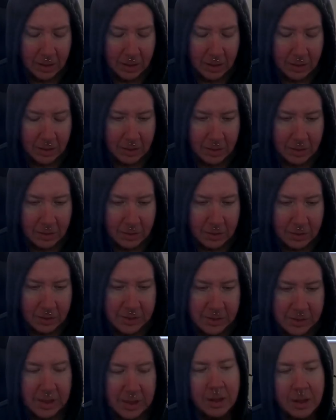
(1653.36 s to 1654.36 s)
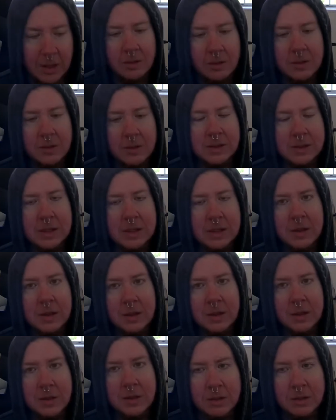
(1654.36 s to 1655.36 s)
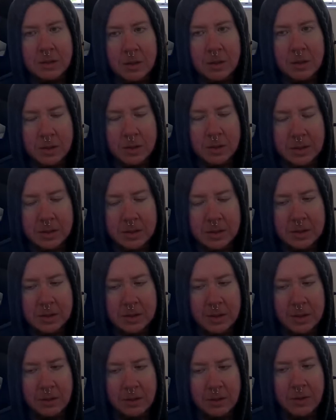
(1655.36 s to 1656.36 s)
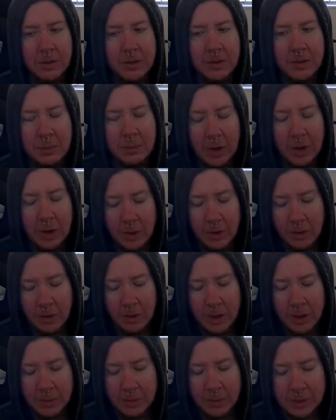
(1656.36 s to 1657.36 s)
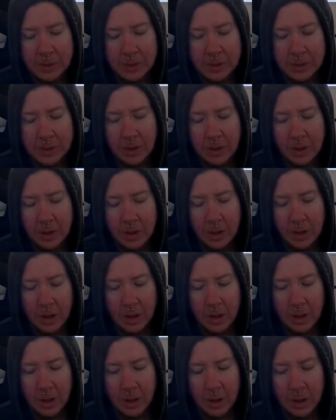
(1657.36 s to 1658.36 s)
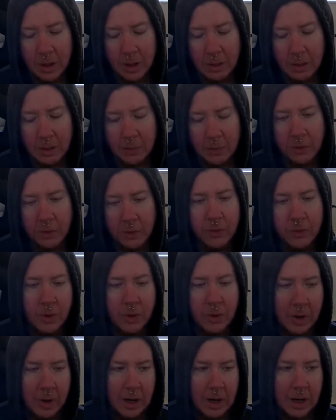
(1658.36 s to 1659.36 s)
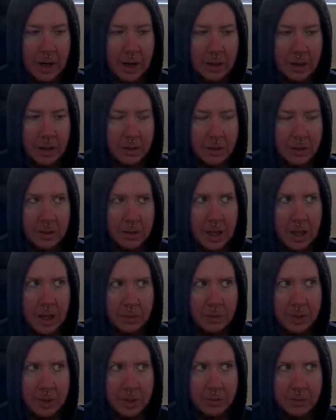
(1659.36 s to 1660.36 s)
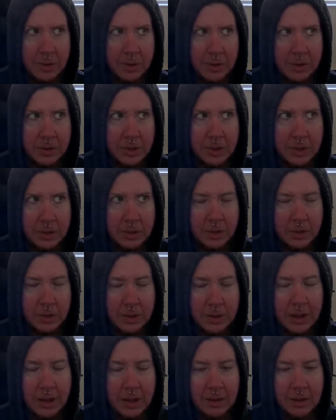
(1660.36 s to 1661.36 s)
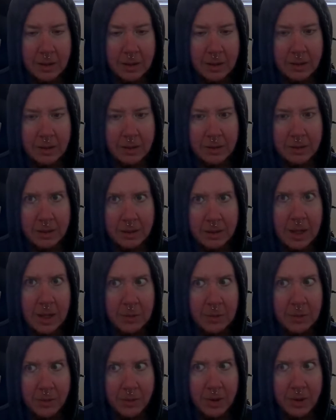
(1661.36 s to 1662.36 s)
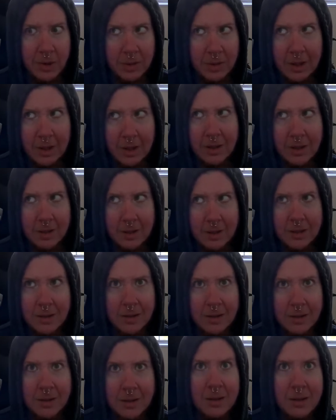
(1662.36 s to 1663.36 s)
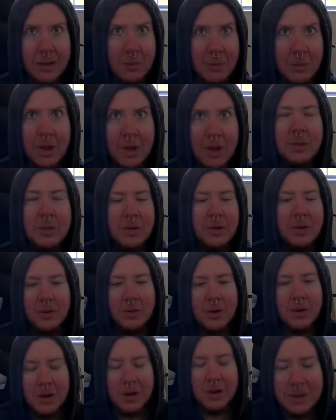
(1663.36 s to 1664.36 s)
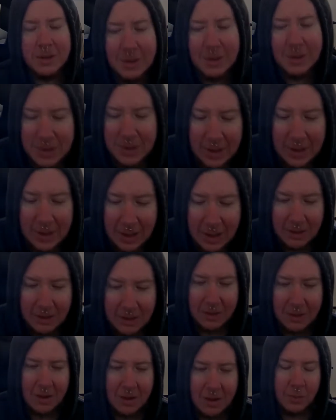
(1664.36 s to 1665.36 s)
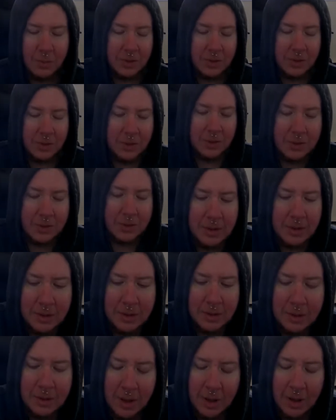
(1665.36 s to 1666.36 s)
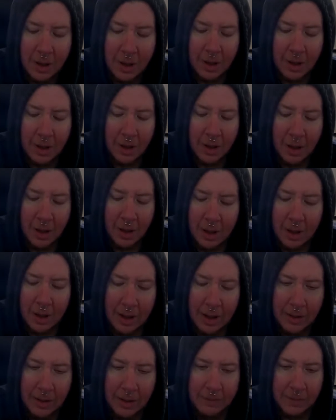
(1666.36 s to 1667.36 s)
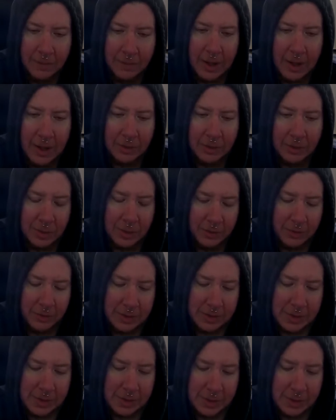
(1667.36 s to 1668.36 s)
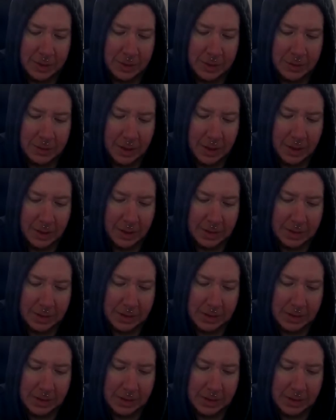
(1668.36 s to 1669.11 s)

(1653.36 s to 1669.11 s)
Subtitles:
was taking little teeny doses, like 50 micrograms, before the ketamine infusion. Not like the day before, like the month before or something. I took a couple doses, and that was my first experience with LSD.